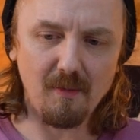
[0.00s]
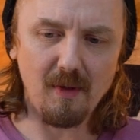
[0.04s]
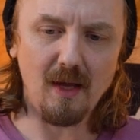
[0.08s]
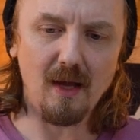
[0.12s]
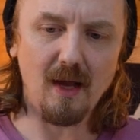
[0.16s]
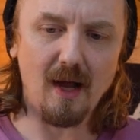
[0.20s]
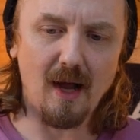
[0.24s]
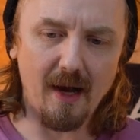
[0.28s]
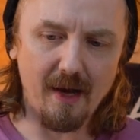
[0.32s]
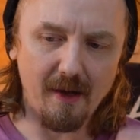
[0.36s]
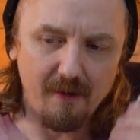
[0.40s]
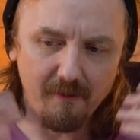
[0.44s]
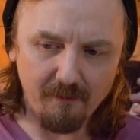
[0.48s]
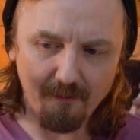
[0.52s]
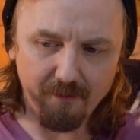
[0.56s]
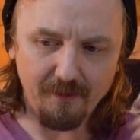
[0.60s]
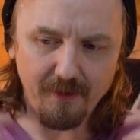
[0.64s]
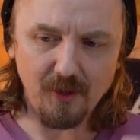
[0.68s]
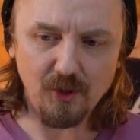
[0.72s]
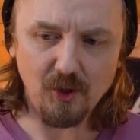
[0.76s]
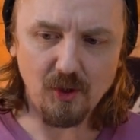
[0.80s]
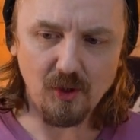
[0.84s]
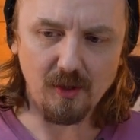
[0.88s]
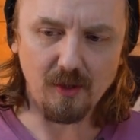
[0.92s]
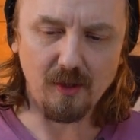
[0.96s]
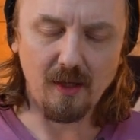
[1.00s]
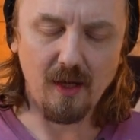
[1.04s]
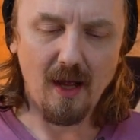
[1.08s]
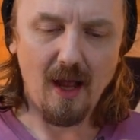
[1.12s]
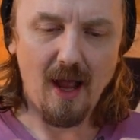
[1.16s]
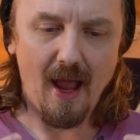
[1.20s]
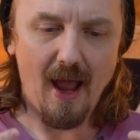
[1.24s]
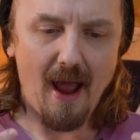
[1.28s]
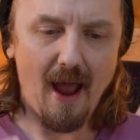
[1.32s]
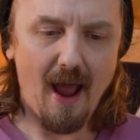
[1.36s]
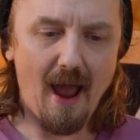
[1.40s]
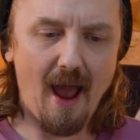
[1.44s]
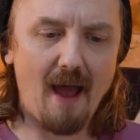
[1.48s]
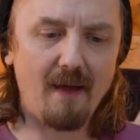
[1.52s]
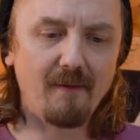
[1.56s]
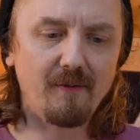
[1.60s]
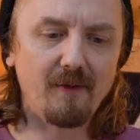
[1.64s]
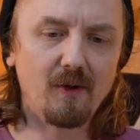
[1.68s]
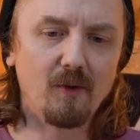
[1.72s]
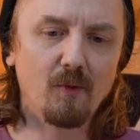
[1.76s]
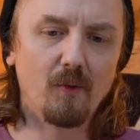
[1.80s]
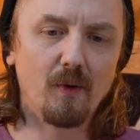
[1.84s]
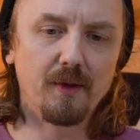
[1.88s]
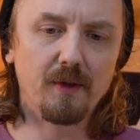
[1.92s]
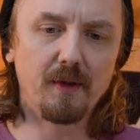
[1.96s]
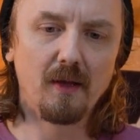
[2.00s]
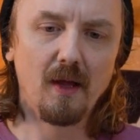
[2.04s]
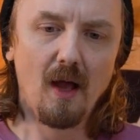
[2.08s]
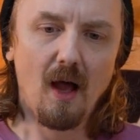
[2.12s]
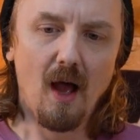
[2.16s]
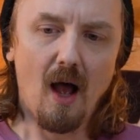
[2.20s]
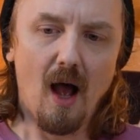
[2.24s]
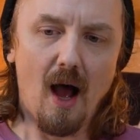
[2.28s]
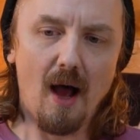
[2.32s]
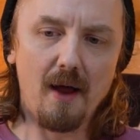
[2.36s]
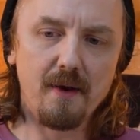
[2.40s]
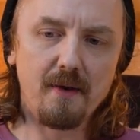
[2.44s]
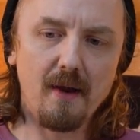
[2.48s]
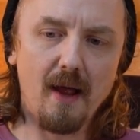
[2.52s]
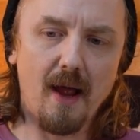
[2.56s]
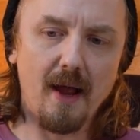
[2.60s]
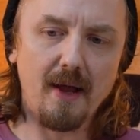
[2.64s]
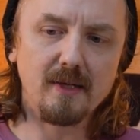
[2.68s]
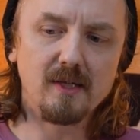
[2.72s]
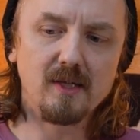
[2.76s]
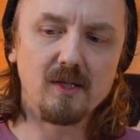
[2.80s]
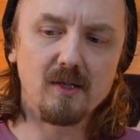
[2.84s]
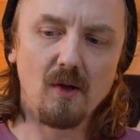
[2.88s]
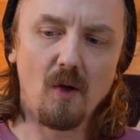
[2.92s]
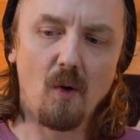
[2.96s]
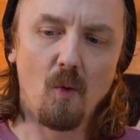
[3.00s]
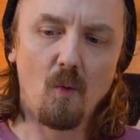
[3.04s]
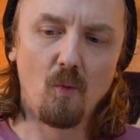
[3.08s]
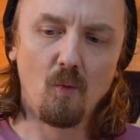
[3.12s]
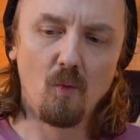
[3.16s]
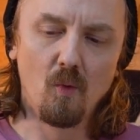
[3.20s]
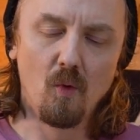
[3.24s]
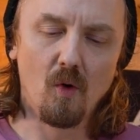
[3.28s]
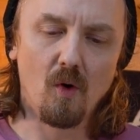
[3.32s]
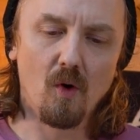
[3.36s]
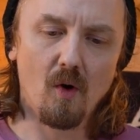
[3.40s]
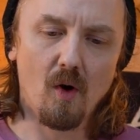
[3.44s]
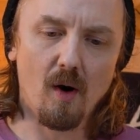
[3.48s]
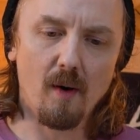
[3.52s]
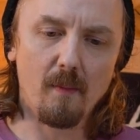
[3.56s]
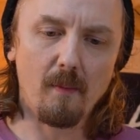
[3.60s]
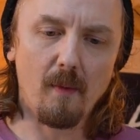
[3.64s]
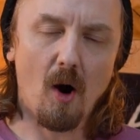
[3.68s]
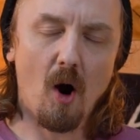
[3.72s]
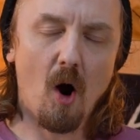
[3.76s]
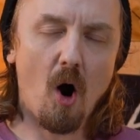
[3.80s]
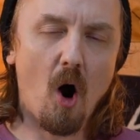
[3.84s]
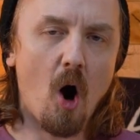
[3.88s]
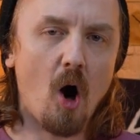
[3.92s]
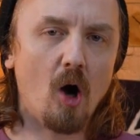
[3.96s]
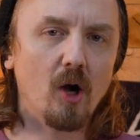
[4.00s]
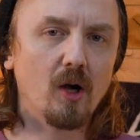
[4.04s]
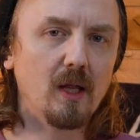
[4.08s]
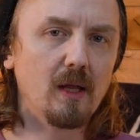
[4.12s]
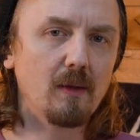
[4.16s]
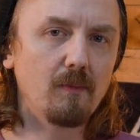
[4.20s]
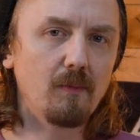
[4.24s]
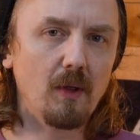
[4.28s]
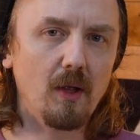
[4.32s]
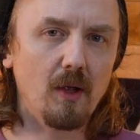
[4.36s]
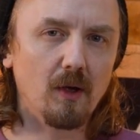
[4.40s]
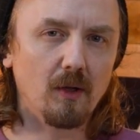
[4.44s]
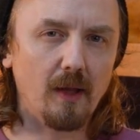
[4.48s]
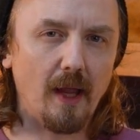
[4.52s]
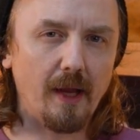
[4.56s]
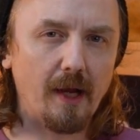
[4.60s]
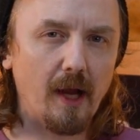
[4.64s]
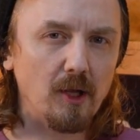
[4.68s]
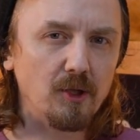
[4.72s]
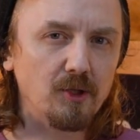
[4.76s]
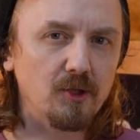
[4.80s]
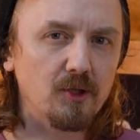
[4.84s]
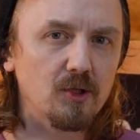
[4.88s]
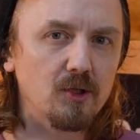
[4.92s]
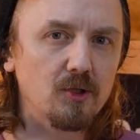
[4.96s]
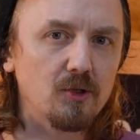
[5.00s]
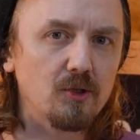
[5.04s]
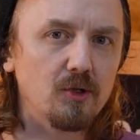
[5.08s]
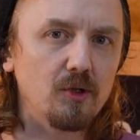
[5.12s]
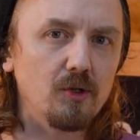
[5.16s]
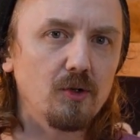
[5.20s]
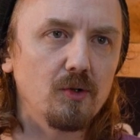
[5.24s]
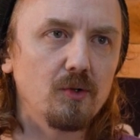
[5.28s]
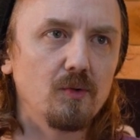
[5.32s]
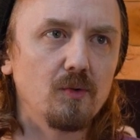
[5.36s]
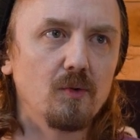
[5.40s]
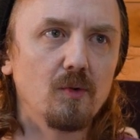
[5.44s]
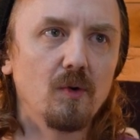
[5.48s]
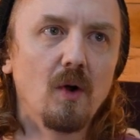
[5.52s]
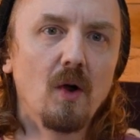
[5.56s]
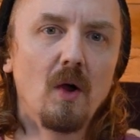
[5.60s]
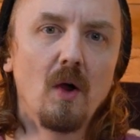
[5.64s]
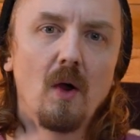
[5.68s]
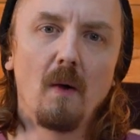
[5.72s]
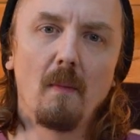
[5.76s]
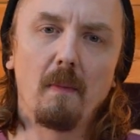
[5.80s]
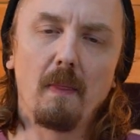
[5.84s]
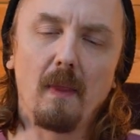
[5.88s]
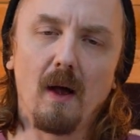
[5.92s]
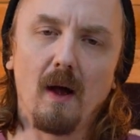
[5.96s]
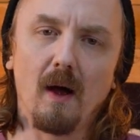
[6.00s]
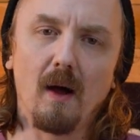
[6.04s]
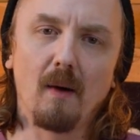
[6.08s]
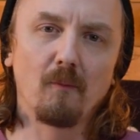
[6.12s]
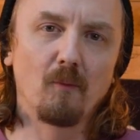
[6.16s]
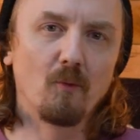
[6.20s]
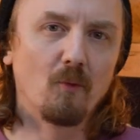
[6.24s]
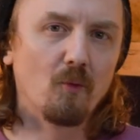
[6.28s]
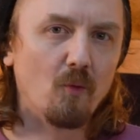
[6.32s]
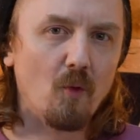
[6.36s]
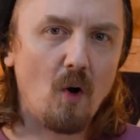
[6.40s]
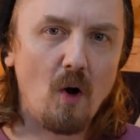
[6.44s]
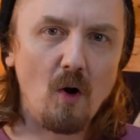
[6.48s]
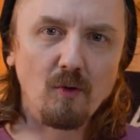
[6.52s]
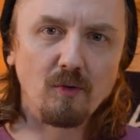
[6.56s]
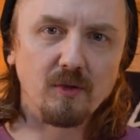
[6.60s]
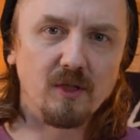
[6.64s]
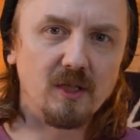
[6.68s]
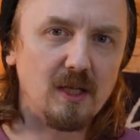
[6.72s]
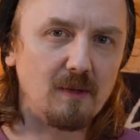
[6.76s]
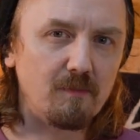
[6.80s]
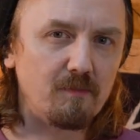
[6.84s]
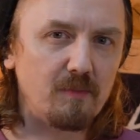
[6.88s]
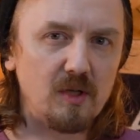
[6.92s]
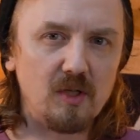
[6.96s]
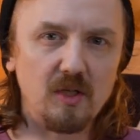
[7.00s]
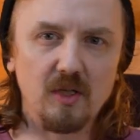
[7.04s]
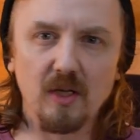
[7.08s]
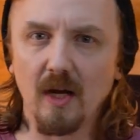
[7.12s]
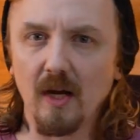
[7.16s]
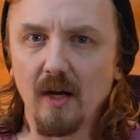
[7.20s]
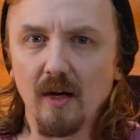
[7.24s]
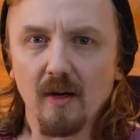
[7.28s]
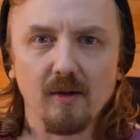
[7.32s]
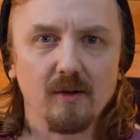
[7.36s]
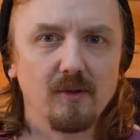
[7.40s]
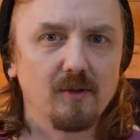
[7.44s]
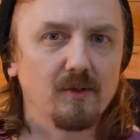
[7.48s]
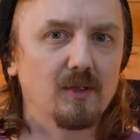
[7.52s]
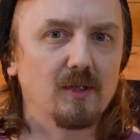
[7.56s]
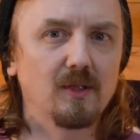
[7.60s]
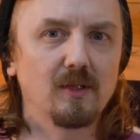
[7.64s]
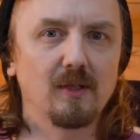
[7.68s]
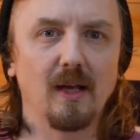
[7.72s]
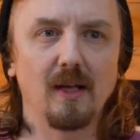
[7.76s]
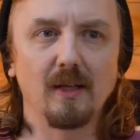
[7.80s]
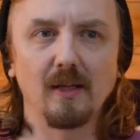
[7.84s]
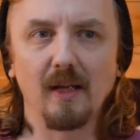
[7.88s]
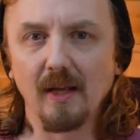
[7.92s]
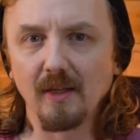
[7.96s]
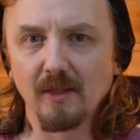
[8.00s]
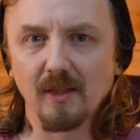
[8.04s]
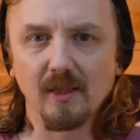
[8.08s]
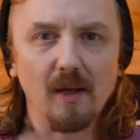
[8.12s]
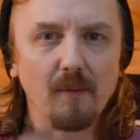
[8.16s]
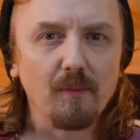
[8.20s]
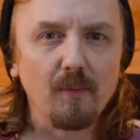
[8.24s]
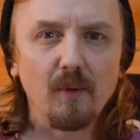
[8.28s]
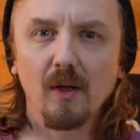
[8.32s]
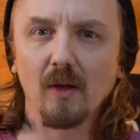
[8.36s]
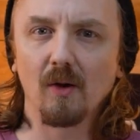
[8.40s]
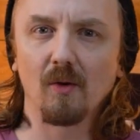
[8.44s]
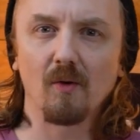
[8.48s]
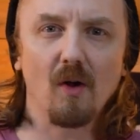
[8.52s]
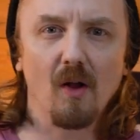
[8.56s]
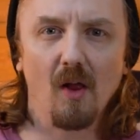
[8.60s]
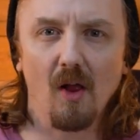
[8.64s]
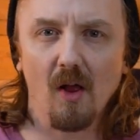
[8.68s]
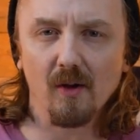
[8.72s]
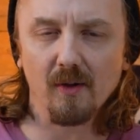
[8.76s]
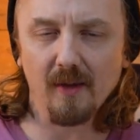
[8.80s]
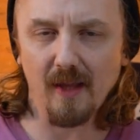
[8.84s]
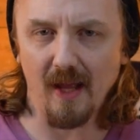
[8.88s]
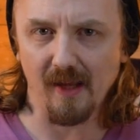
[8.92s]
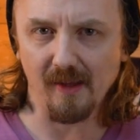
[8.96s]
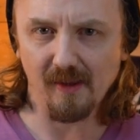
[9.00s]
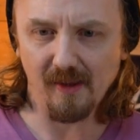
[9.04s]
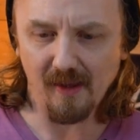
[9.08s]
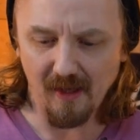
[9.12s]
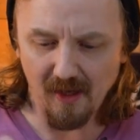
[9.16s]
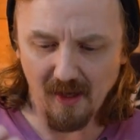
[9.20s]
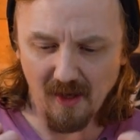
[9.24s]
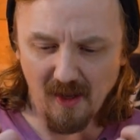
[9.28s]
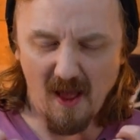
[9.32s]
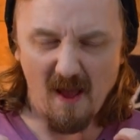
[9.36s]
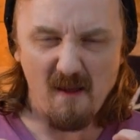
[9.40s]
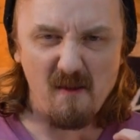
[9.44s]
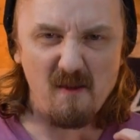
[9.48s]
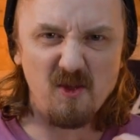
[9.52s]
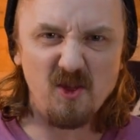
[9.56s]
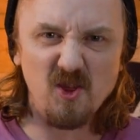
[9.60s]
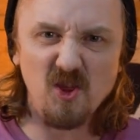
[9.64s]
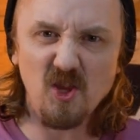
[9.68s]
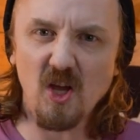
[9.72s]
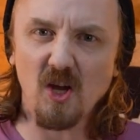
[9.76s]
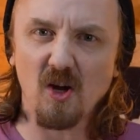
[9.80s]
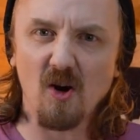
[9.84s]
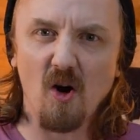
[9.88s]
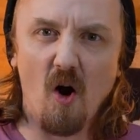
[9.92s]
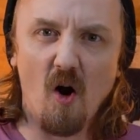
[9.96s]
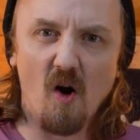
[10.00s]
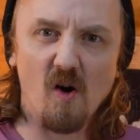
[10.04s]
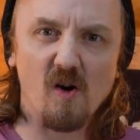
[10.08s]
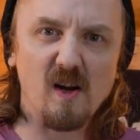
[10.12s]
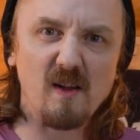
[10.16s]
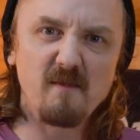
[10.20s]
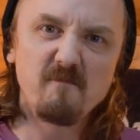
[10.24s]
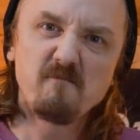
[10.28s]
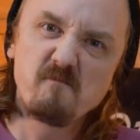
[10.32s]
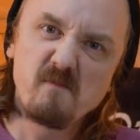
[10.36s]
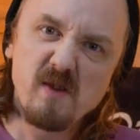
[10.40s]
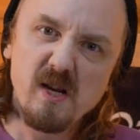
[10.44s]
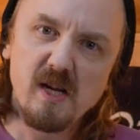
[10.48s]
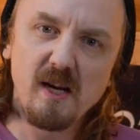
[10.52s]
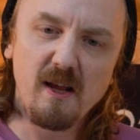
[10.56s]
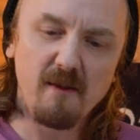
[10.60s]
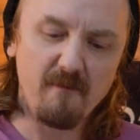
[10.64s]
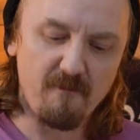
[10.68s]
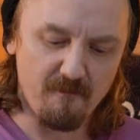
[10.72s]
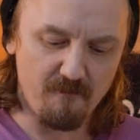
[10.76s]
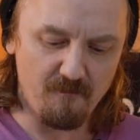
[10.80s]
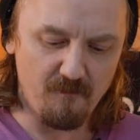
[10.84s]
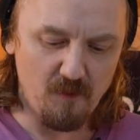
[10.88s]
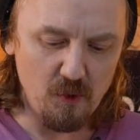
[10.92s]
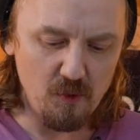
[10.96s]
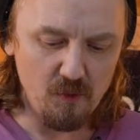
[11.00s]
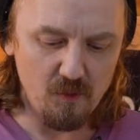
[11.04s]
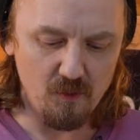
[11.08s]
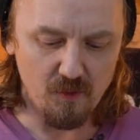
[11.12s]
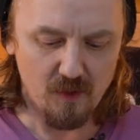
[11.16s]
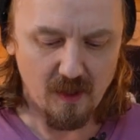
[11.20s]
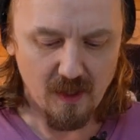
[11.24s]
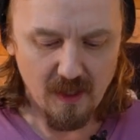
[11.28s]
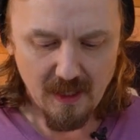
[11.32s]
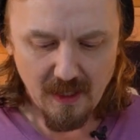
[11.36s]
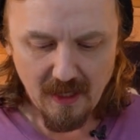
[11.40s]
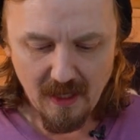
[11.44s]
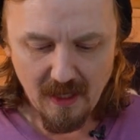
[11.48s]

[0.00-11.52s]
me, I envision having with a nice, warm, hearty meal, like a stew, um, roast and potatoes and, and, and, something along that, you know, that thick, hearty, meaty food.